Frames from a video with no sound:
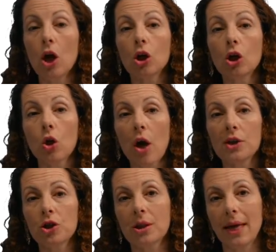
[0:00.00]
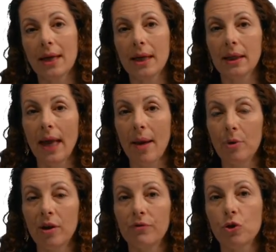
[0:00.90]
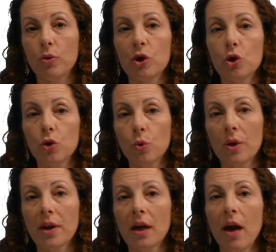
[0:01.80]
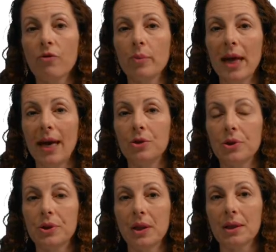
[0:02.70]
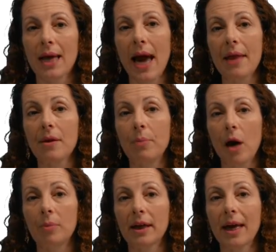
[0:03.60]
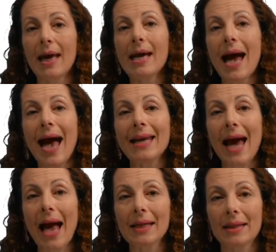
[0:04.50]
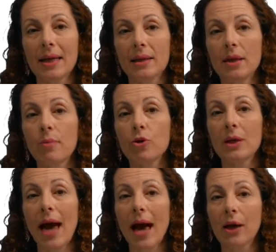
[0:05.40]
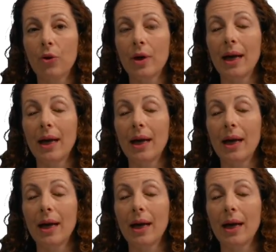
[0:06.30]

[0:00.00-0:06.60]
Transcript: launched a data collaborative to ensure that government agencies and the public had access to the most accurate